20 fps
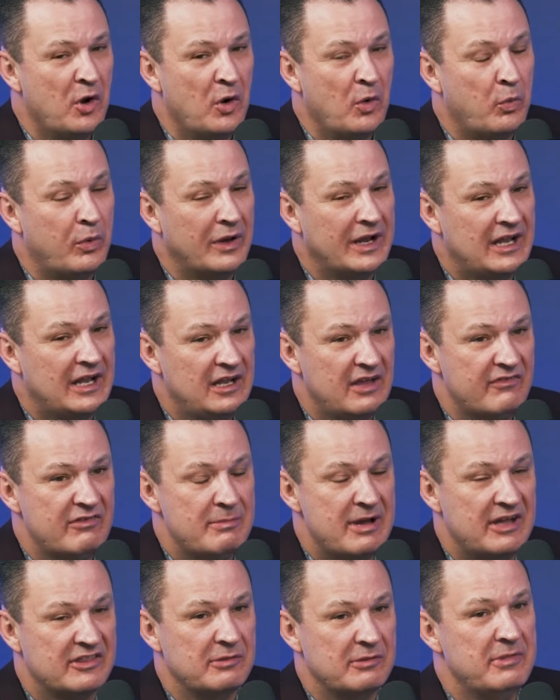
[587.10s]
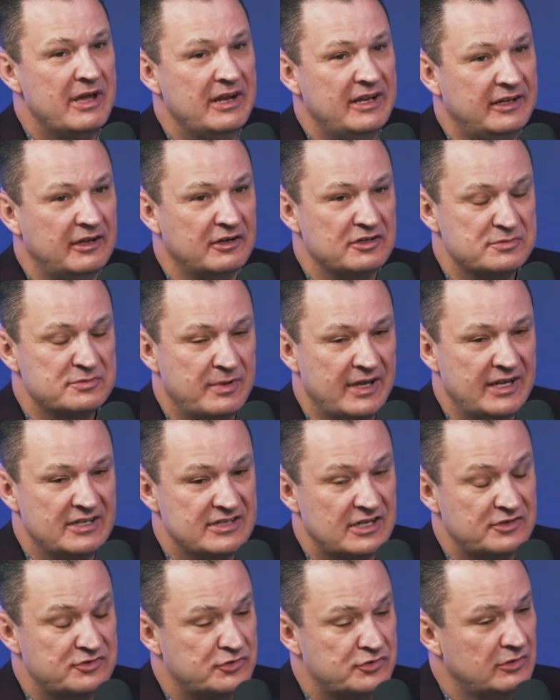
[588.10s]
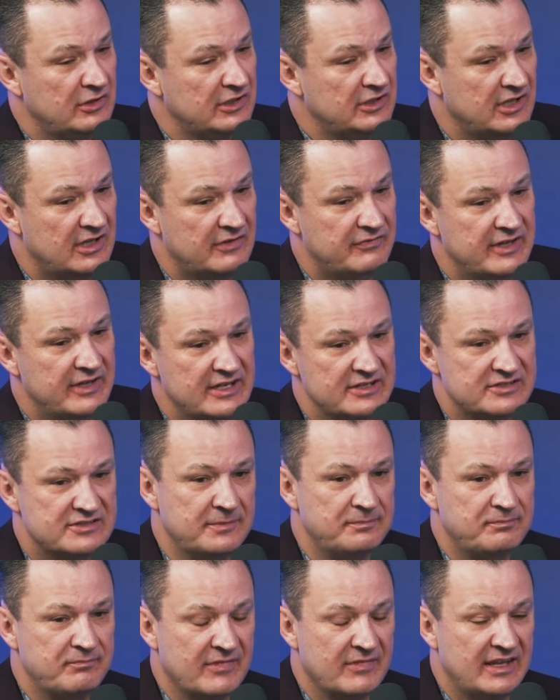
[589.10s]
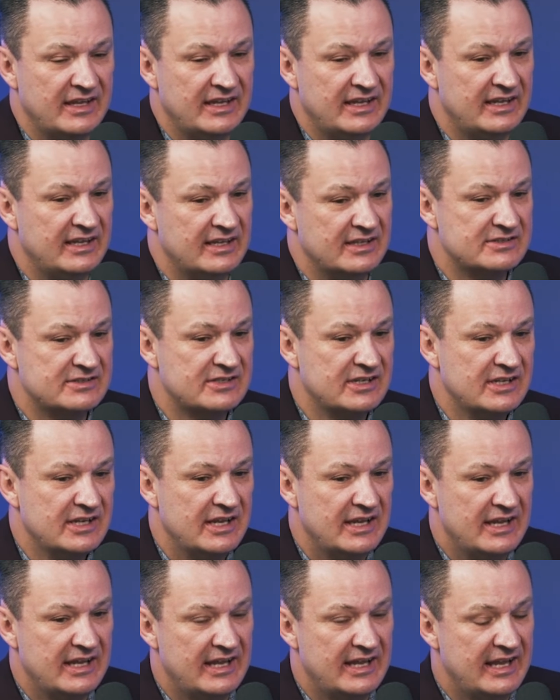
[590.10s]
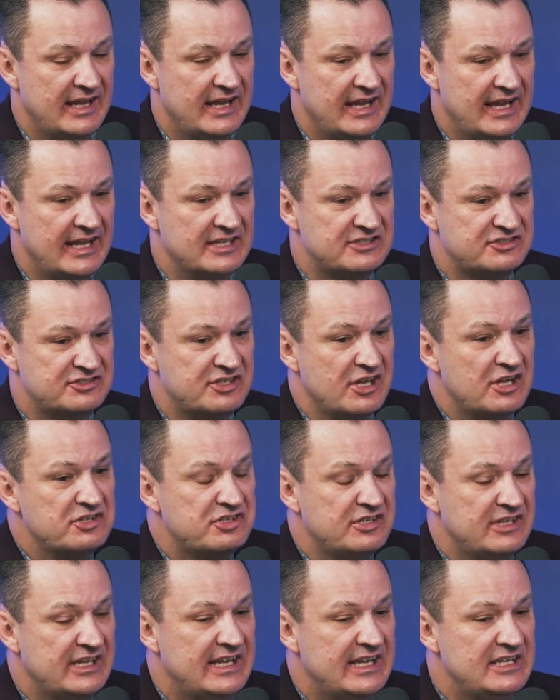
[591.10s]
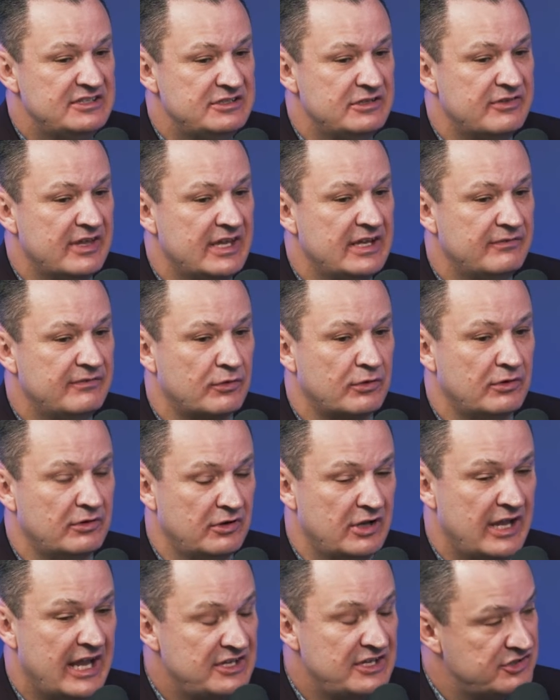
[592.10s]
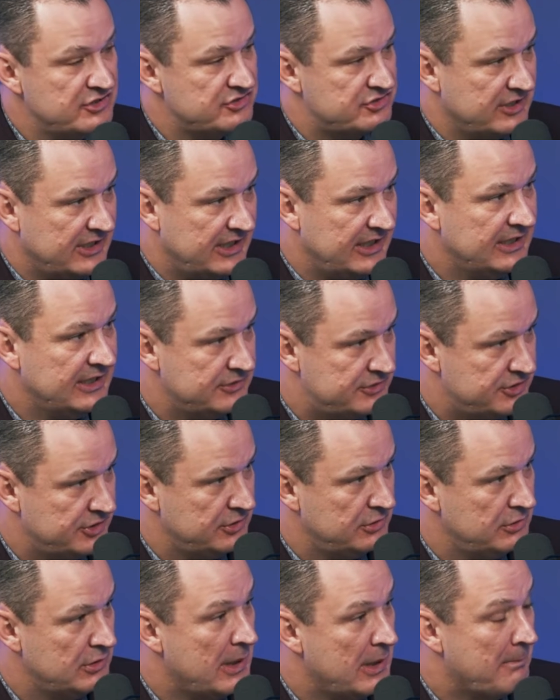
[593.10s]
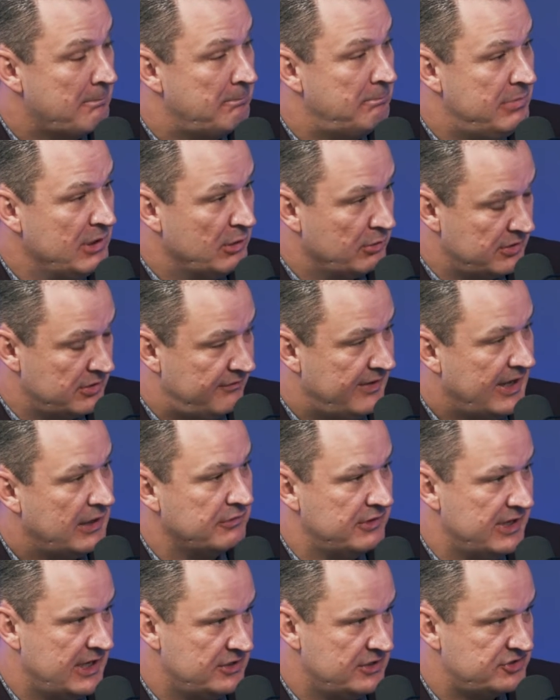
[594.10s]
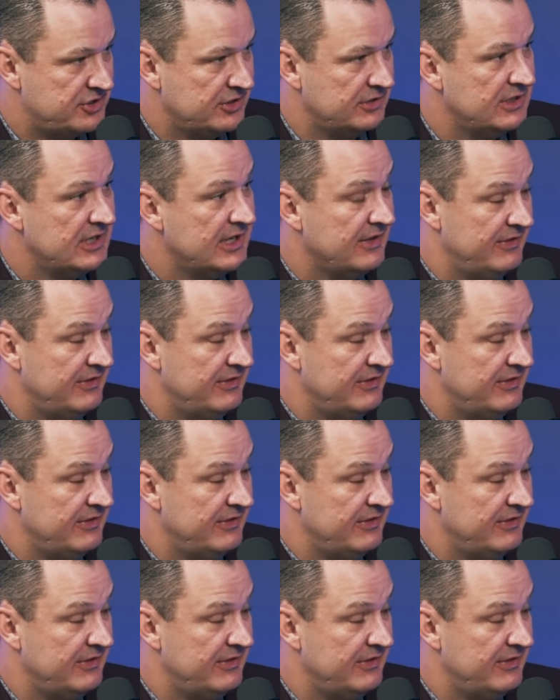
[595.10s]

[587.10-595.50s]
What I love about the Medicare space, I truly love this, is it's such an easy thing for agents to get into, build a foundation.